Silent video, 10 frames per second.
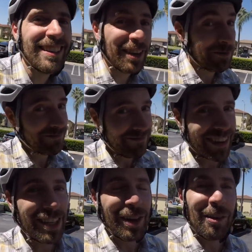So
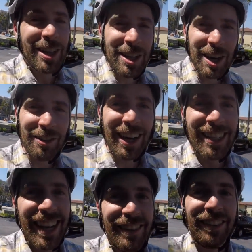as always,
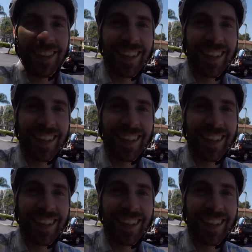ride safe.